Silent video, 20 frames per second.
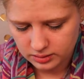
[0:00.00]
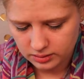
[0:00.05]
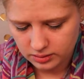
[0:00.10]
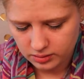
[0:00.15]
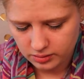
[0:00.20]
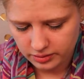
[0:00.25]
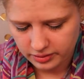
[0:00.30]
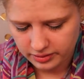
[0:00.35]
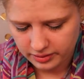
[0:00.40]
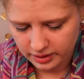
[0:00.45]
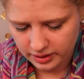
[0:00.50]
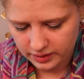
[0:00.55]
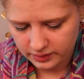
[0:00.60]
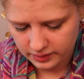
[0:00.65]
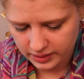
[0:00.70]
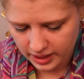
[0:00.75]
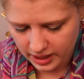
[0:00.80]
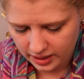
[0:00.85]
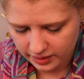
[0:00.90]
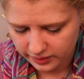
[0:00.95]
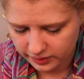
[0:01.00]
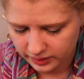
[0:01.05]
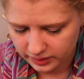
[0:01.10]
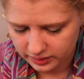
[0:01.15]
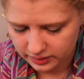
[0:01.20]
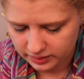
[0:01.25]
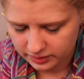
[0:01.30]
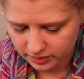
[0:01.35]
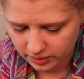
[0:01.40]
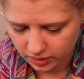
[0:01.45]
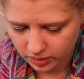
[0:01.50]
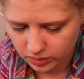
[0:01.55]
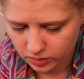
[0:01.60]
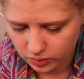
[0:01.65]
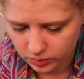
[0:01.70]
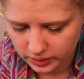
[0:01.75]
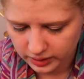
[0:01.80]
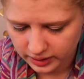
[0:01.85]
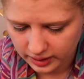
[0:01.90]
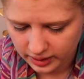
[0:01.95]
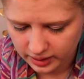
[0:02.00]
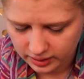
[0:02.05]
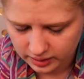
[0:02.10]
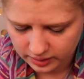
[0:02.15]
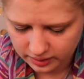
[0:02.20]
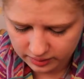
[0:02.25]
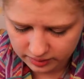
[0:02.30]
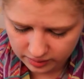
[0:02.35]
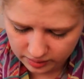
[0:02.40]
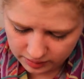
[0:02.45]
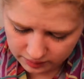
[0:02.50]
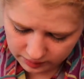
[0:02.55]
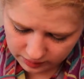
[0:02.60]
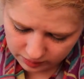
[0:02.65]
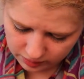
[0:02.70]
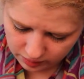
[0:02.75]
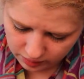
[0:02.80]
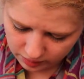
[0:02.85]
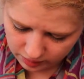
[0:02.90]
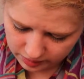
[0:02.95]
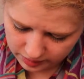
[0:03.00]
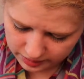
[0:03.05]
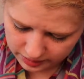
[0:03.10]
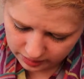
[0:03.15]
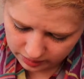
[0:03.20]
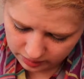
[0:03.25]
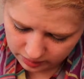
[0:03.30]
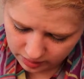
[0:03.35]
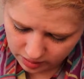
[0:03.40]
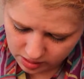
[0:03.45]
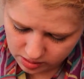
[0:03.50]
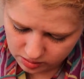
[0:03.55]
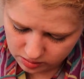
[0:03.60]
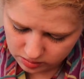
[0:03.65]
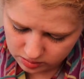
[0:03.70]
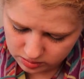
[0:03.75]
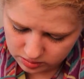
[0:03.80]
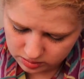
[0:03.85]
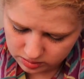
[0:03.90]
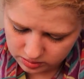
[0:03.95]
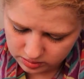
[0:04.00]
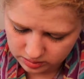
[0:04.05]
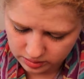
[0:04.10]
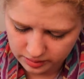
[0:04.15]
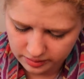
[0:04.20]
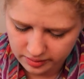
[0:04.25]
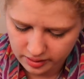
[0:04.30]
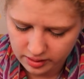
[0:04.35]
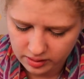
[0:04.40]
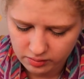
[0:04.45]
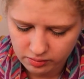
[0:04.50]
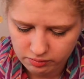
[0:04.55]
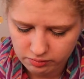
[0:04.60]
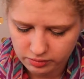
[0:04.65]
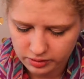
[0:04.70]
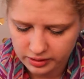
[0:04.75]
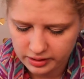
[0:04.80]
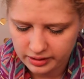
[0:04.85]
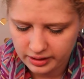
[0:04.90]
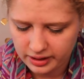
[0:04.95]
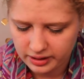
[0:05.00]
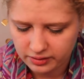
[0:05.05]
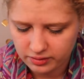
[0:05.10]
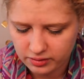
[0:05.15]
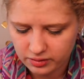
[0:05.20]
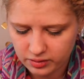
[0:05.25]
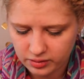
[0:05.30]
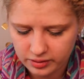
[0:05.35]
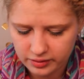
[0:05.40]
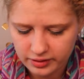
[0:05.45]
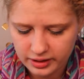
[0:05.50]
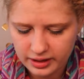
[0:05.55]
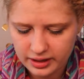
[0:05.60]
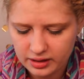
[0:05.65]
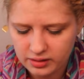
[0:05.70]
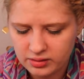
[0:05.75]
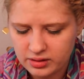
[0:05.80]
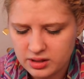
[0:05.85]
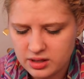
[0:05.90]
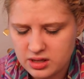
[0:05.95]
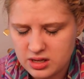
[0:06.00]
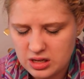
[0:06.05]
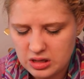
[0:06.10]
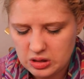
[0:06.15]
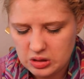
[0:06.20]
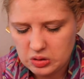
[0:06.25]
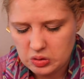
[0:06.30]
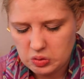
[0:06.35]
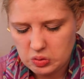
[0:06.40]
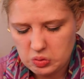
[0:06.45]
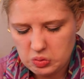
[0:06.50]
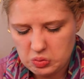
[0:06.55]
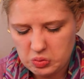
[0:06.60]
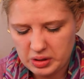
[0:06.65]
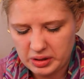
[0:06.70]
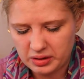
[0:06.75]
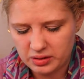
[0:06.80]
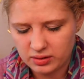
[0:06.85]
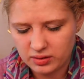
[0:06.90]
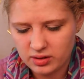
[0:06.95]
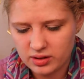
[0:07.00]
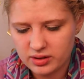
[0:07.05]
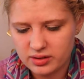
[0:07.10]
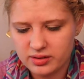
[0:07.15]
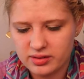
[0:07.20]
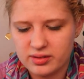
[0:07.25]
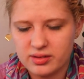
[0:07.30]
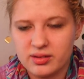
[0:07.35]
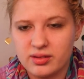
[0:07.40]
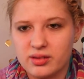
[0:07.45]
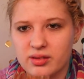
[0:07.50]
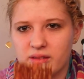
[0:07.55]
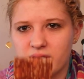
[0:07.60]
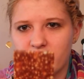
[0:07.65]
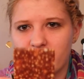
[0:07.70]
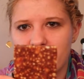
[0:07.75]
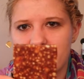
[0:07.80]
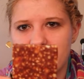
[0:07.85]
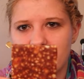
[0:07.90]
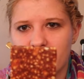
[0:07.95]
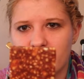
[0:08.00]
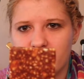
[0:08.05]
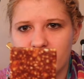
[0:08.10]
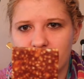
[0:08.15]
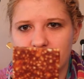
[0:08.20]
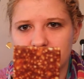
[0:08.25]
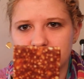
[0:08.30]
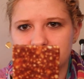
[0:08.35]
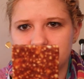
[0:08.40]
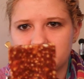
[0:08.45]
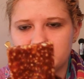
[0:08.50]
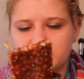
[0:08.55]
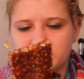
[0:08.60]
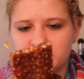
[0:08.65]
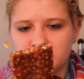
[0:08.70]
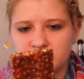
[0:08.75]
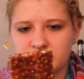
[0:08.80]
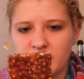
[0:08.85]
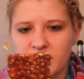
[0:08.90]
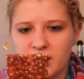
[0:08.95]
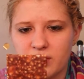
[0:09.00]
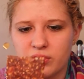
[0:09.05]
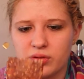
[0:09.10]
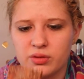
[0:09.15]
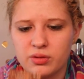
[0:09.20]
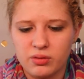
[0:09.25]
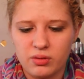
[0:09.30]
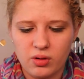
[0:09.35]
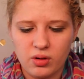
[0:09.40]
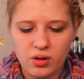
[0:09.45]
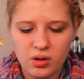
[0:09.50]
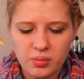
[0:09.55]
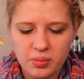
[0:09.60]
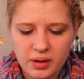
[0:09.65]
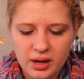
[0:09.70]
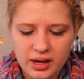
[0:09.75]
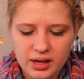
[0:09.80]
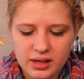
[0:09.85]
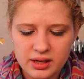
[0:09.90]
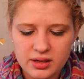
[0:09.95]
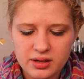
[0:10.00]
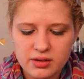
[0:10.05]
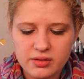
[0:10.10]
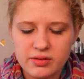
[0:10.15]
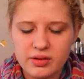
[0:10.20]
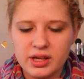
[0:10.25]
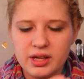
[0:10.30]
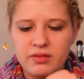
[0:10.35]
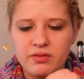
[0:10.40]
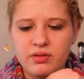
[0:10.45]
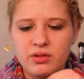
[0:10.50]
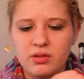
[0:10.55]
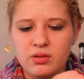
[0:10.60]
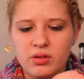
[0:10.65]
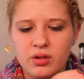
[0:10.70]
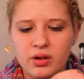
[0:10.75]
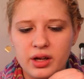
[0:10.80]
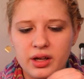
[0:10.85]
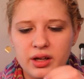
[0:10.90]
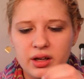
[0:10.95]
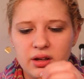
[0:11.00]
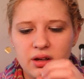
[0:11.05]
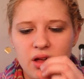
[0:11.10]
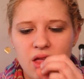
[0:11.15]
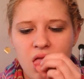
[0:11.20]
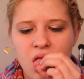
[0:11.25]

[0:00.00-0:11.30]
Oh, it's not even half it. So, yeah. Is there even granola in here? No. Because I don't really like granola right now. Ooh, it looks like a fruit roll, kind of. Like, if you look at it.